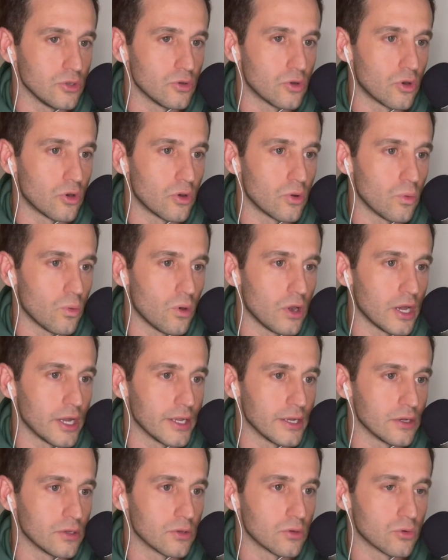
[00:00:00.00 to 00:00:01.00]
your
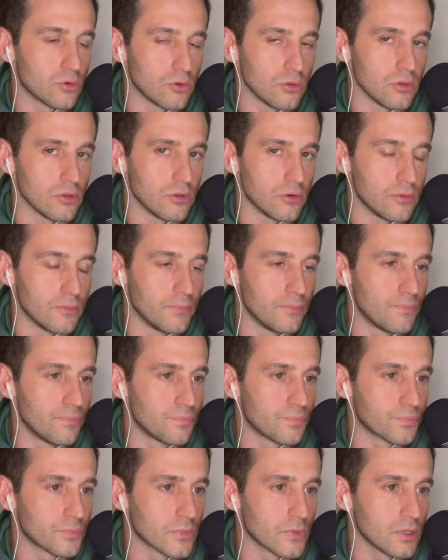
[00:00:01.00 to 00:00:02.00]
wine cooler.
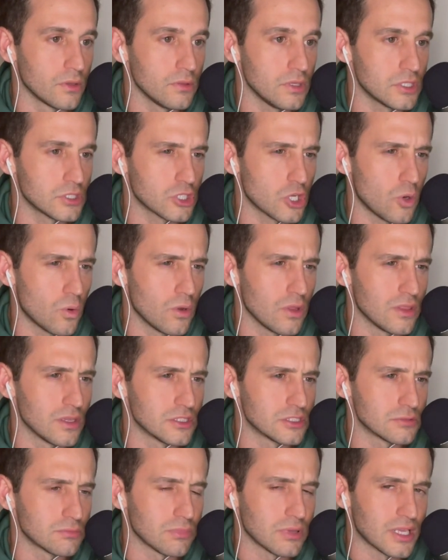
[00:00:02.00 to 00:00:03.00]
Let's go with
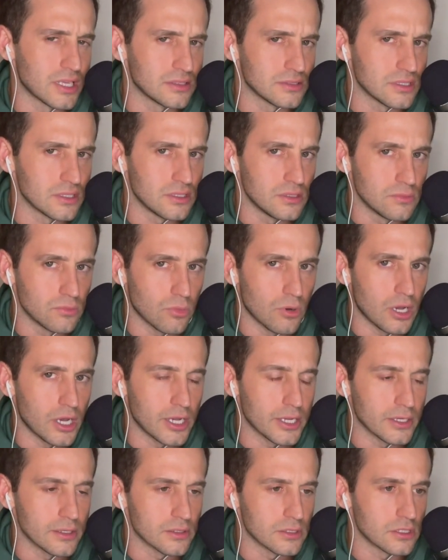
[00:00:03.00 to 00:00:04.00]
a splendid
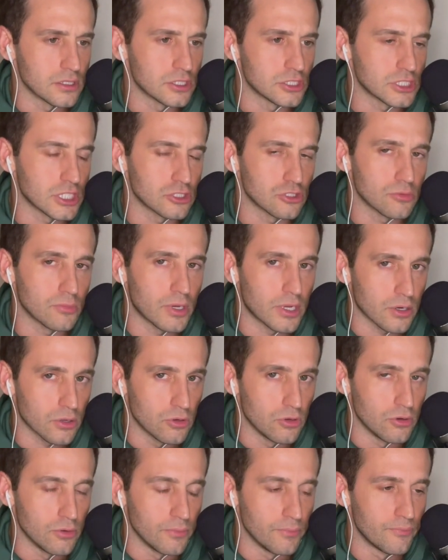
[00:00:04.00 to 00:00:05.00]
wine, Chateau
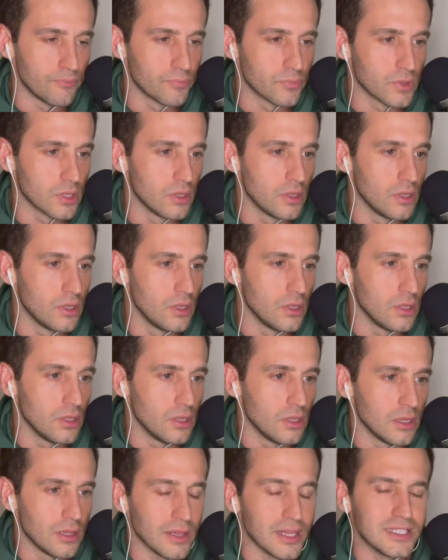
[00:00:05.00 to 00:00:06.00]
Margaux.
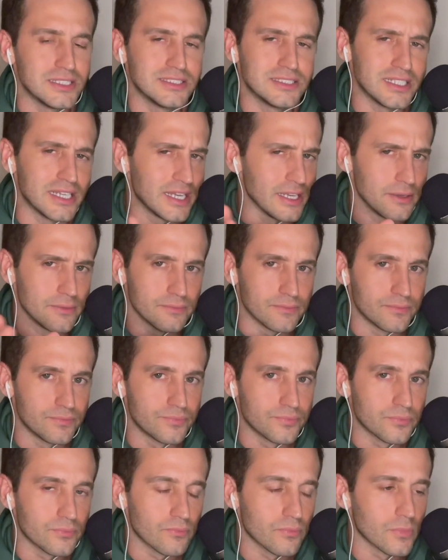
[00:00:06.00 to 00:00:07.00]
Let's say,
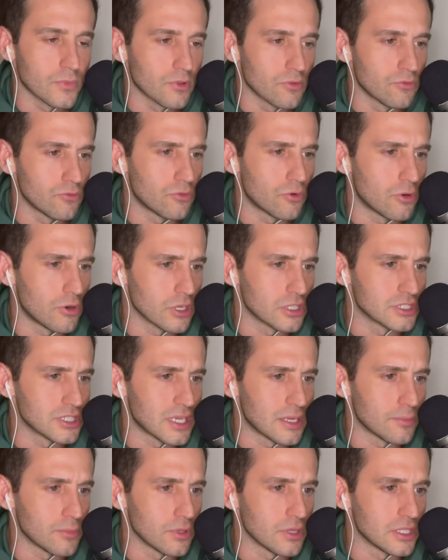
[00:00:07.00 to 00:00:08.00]
for
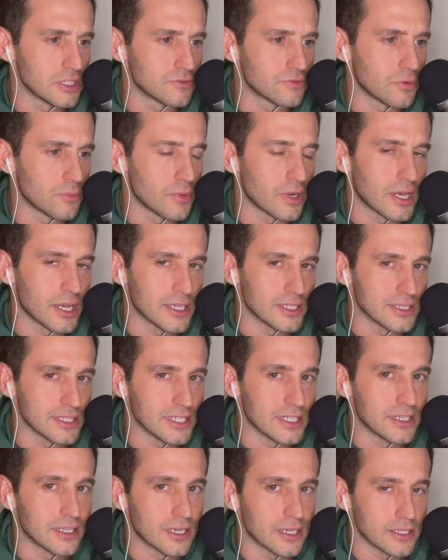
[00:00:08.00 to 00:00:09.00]
example, it's from
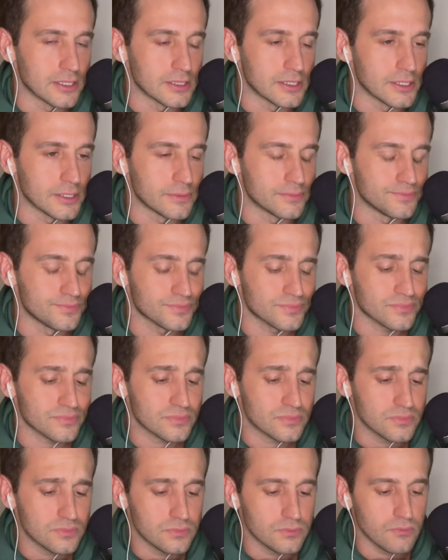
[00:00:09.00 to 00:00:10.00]
1990.
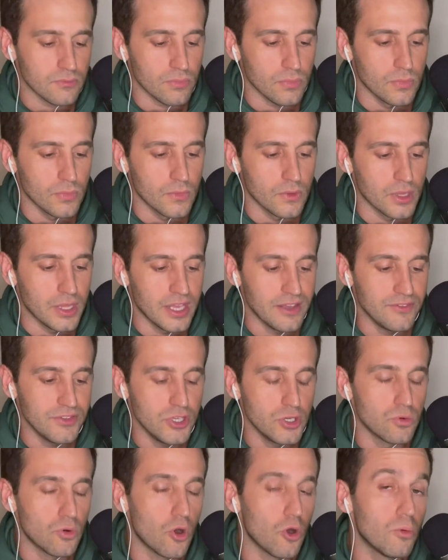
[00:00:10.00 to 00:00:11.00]

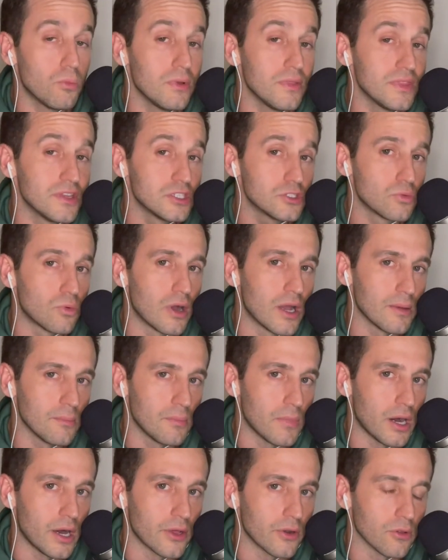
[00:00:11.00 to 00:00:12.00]
If you open this wine
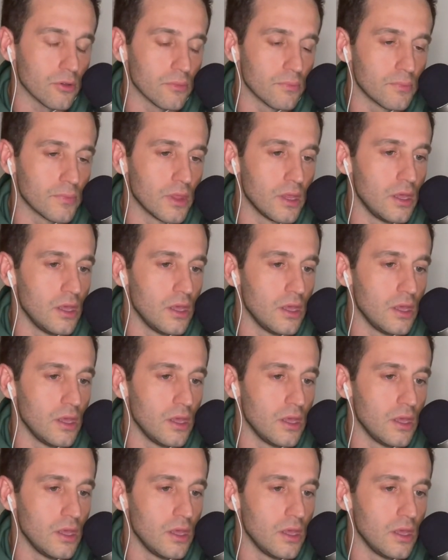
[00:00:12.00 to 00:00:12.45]
bottle,